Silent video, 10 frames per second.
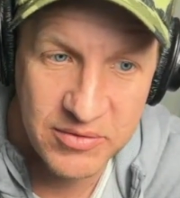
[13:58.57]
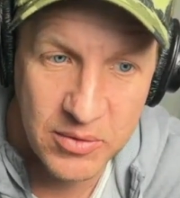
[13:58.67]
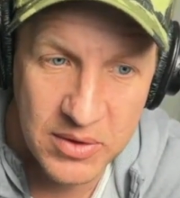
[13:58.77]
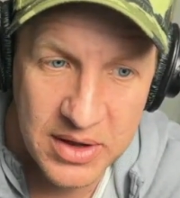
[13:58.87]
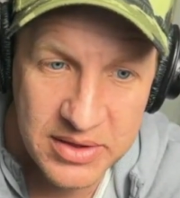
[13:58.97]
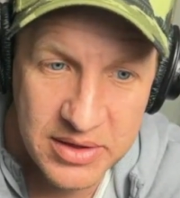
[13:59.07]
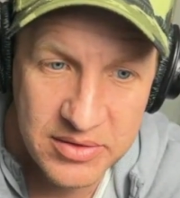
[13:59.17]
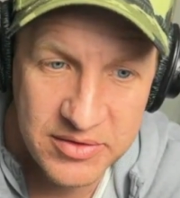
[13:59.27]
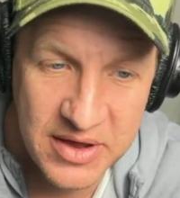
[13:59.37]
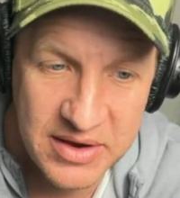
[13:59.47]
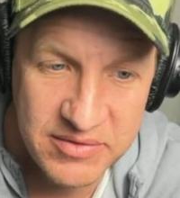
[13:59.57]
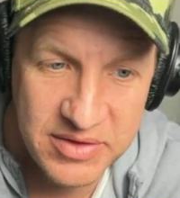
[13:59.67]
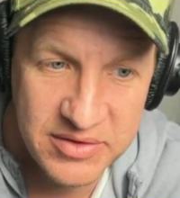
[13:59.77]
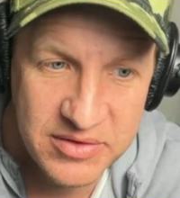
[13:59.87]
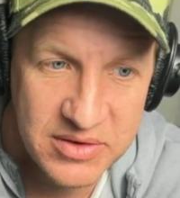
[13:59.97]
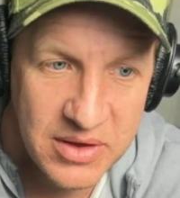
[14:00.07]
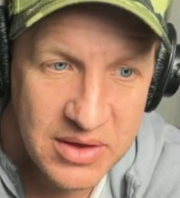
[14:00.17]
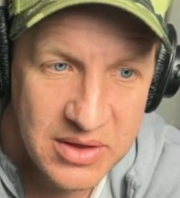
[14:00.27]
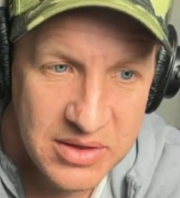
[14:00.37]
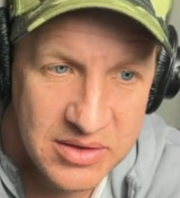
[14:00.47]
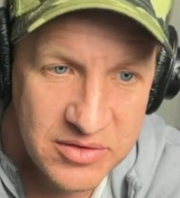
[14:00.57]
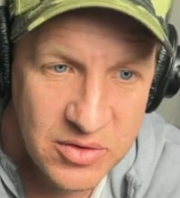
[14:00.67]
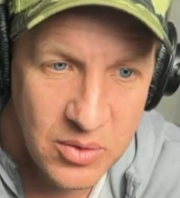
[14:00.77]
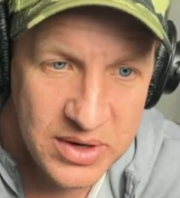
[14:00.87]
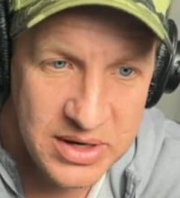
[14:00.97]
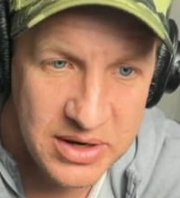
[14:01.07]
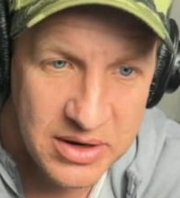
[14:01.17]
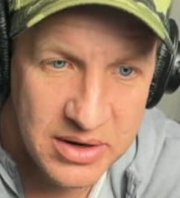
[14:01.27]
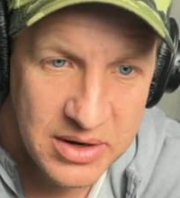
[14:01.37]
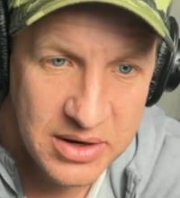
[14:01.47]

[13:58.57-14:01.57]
for on the other side of this coin here.